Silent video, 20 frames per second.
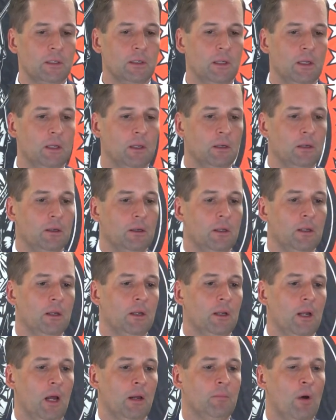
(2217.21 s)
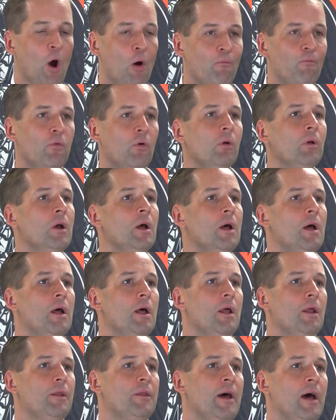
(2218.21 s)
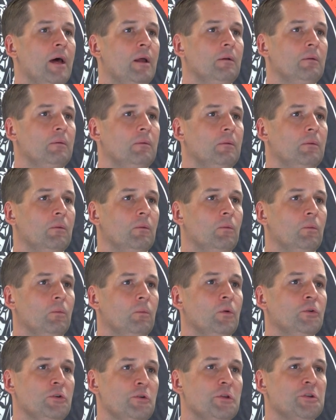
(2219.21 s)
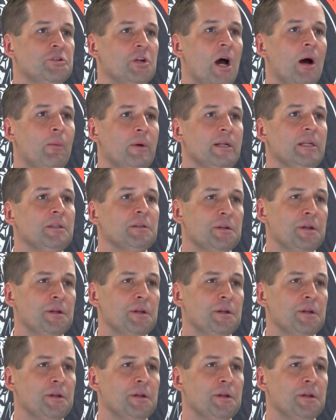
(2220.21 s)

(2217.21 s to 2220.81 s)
And I'm hopeful that we'll do the job we need